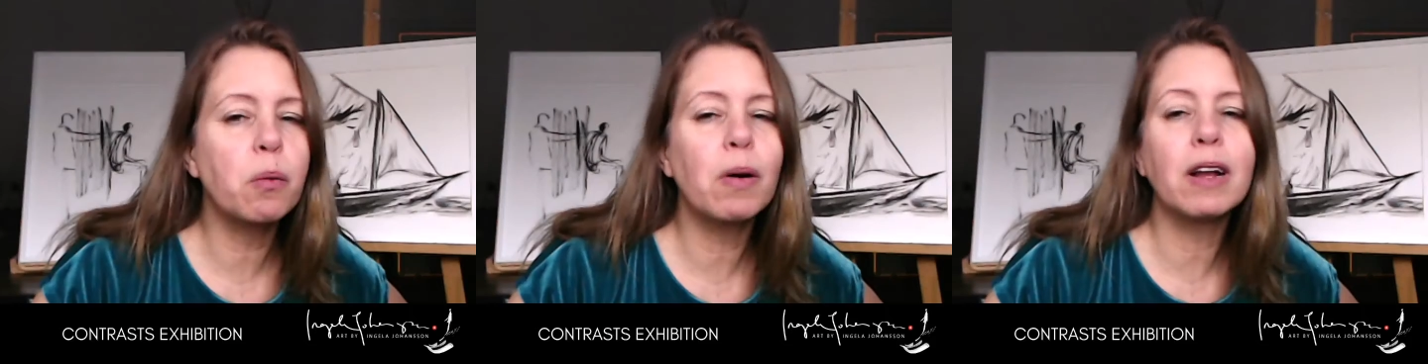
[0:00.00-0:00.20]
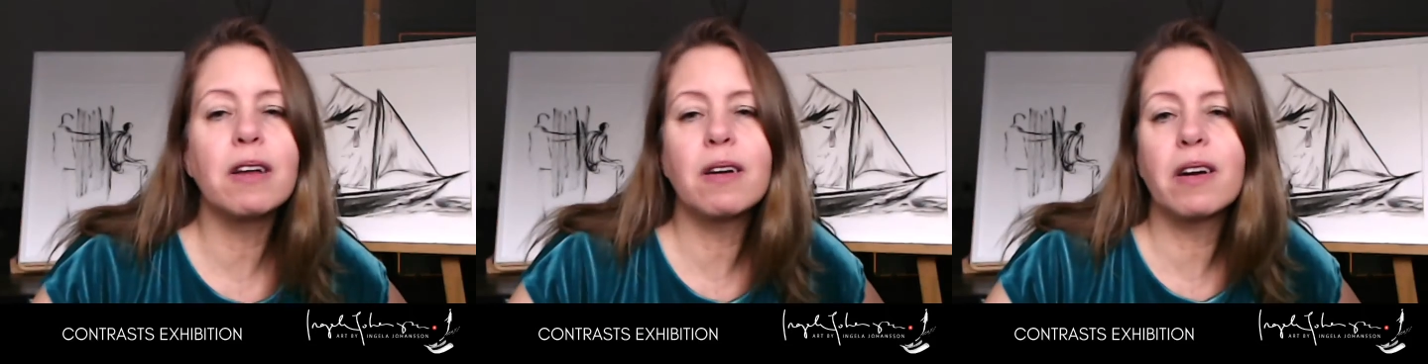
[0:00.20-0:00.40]

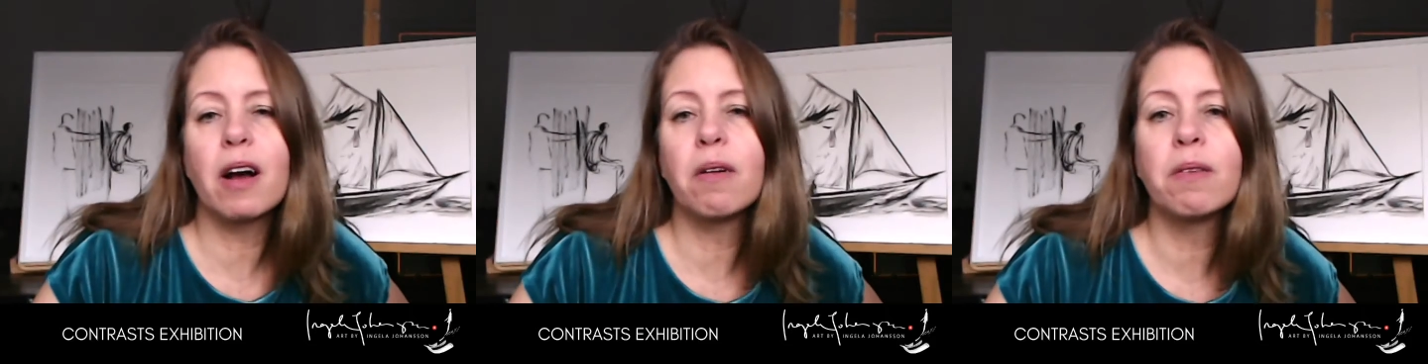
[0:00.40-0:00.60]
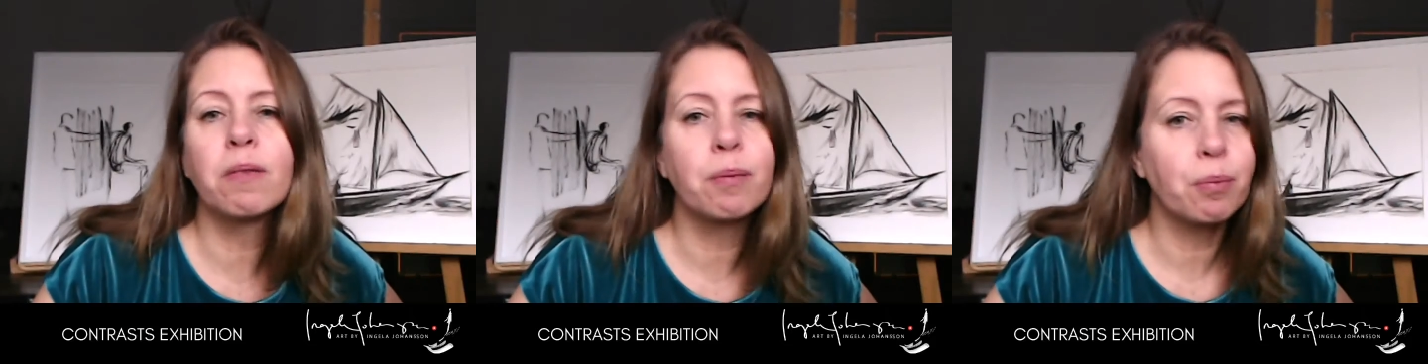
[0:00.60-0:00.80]

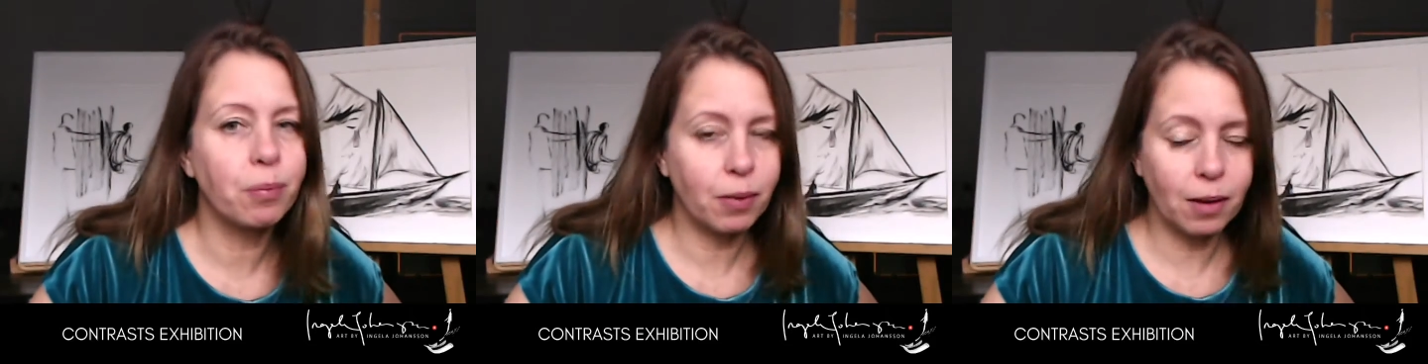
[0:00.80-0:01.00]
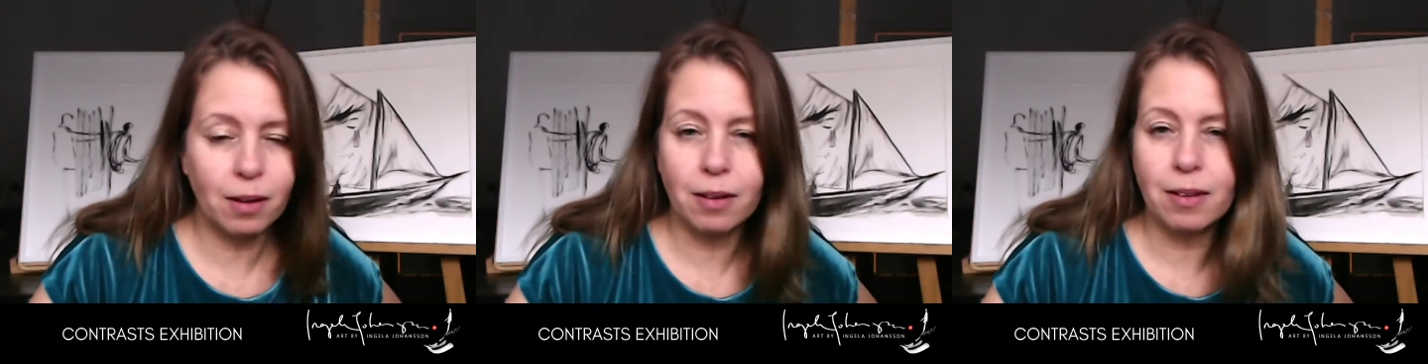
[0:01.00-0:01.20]
Well,
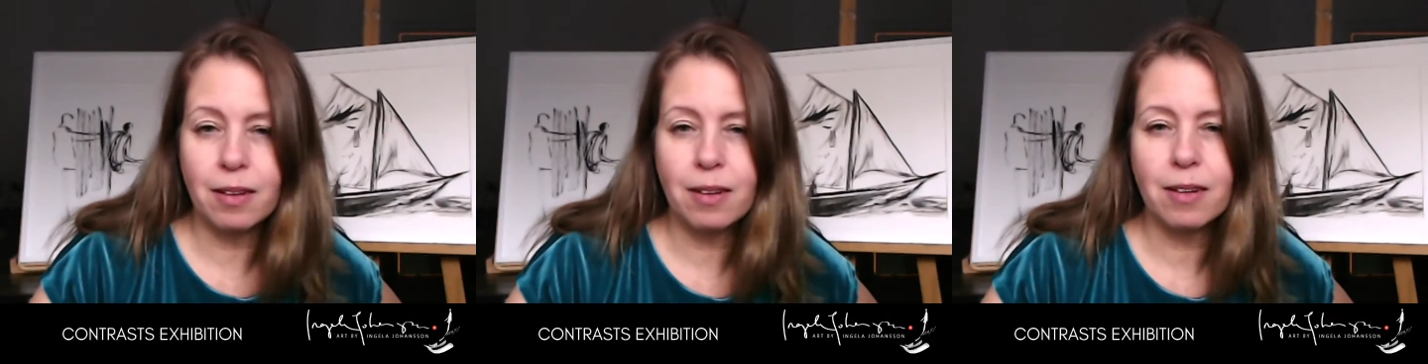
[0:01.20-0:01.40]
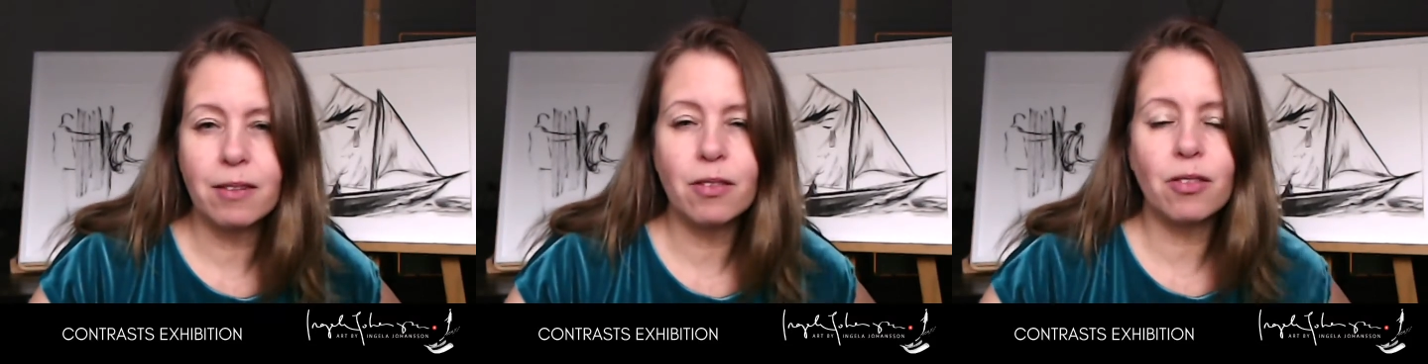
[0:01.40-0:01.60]

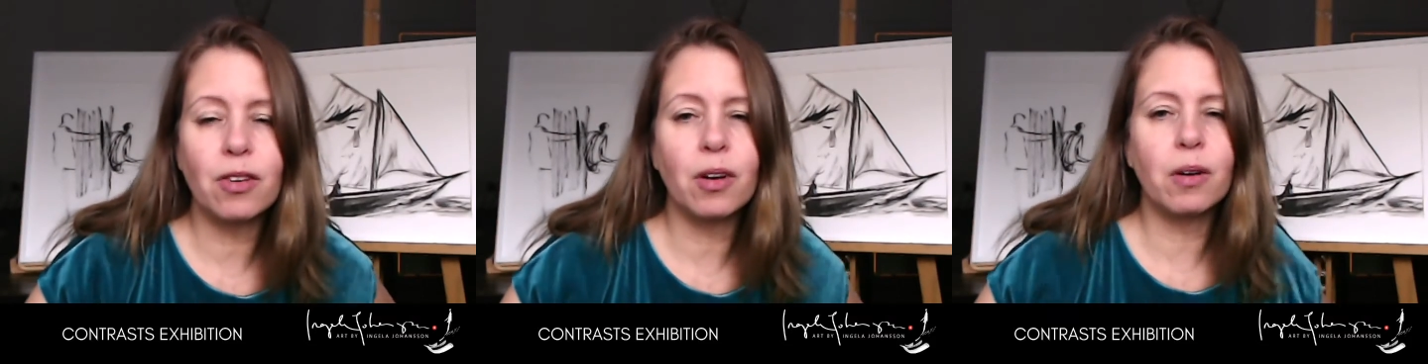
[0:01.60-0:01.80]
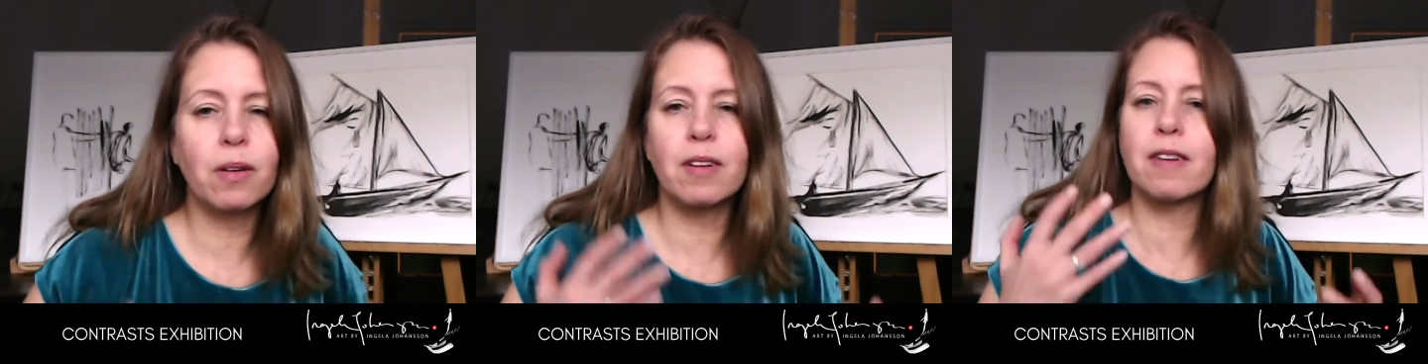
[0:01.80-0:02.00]

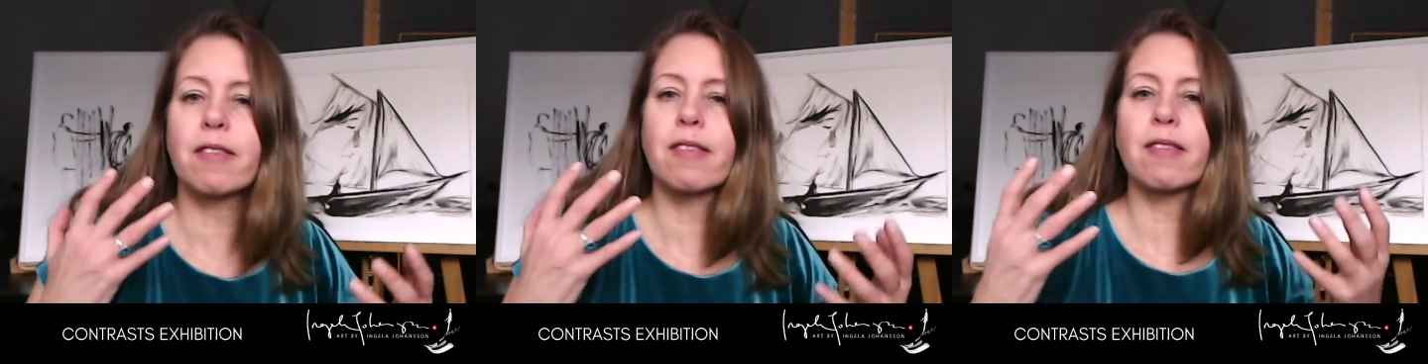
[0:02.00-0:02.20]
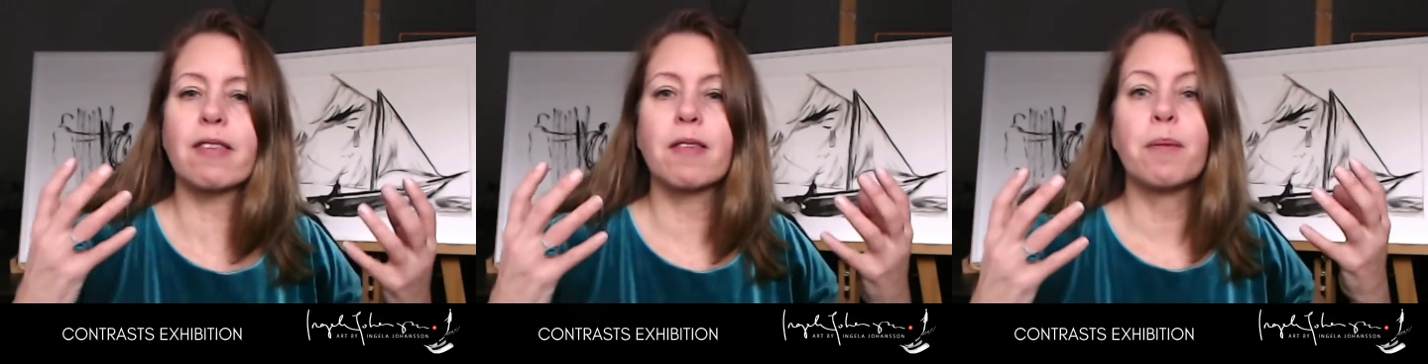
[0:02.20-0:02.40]
so
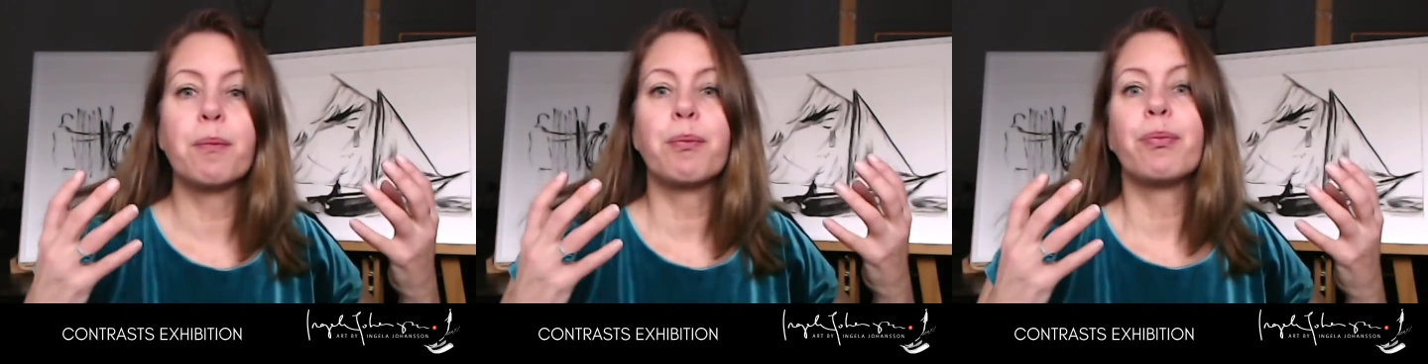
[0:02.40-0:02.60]
this